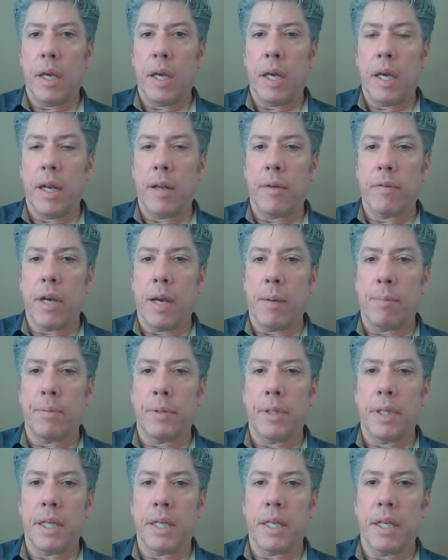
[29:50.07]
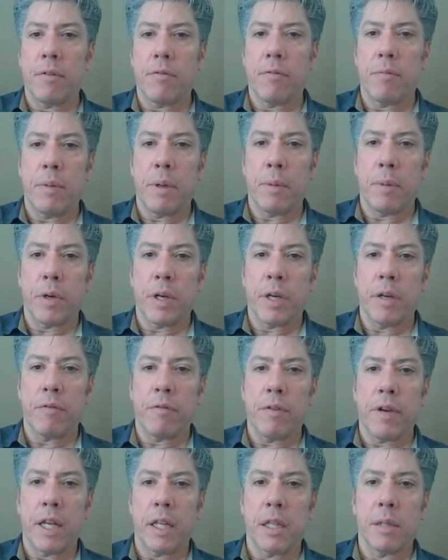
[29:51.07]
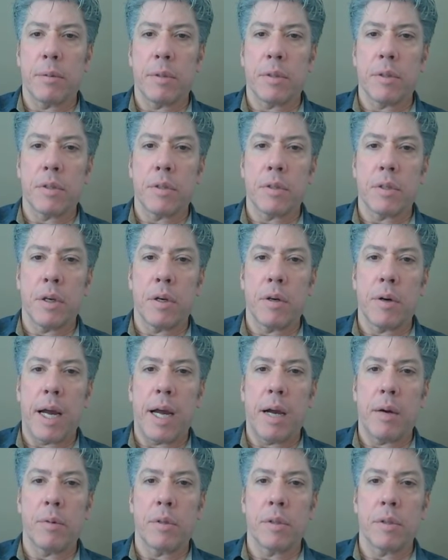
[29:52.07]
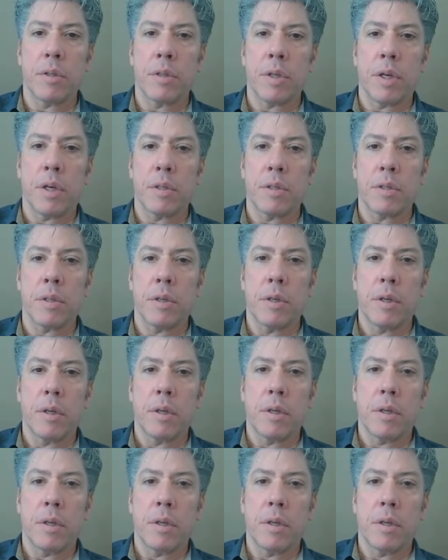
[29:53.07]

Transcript: and I've got plenty of memory available so I will just